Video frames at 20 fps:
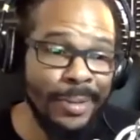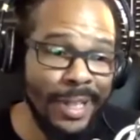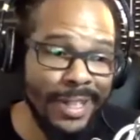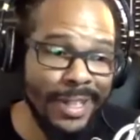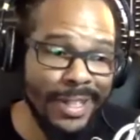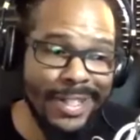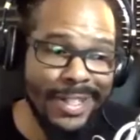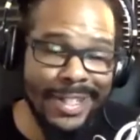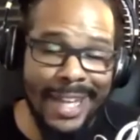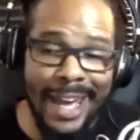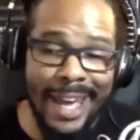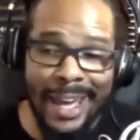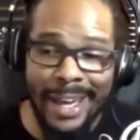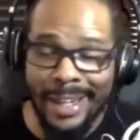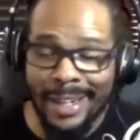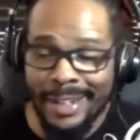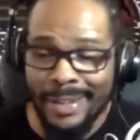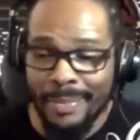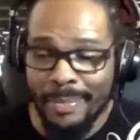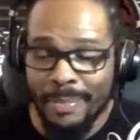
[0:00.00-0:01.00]
and it's
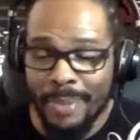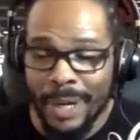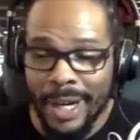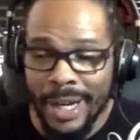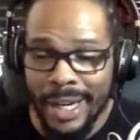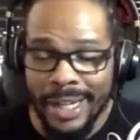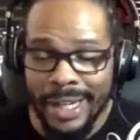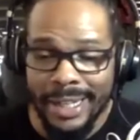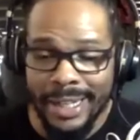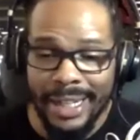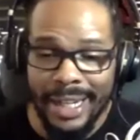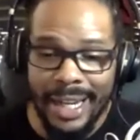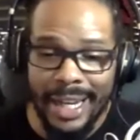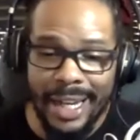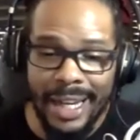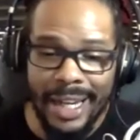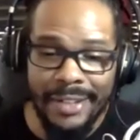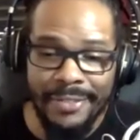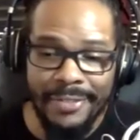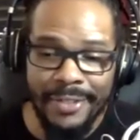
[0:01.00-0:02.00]
sad but
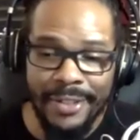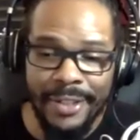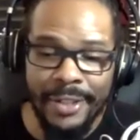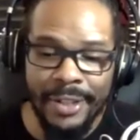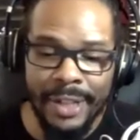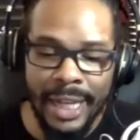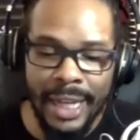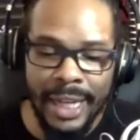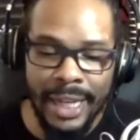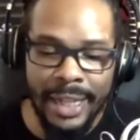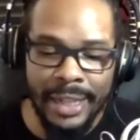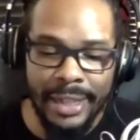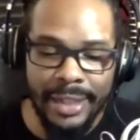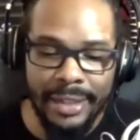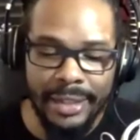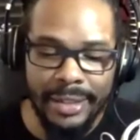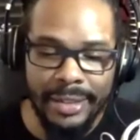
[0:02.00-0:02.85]
i feel like